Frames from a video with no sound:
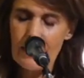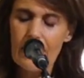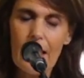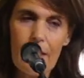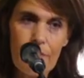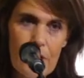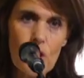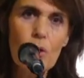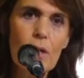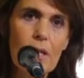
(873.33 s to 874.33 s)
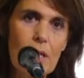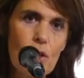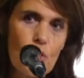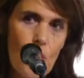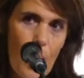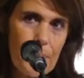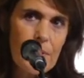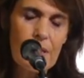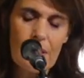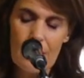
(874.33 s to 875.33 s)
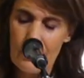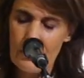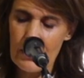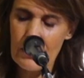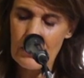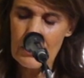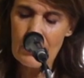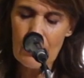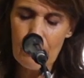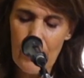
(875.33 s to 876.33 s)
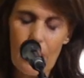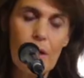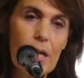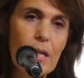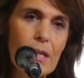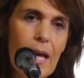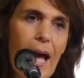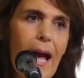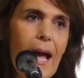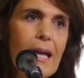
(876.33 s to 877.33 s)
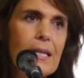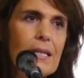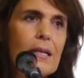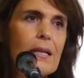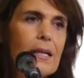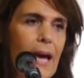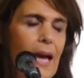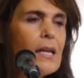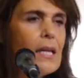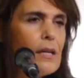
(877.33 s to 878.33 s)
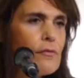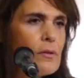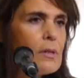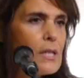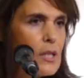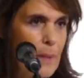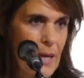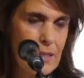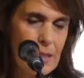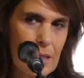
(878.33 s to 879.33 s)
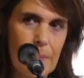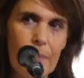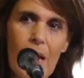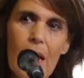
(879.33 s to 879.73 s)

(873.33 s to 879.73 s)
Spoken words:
that eventually disrupts the existing market and can even displace it.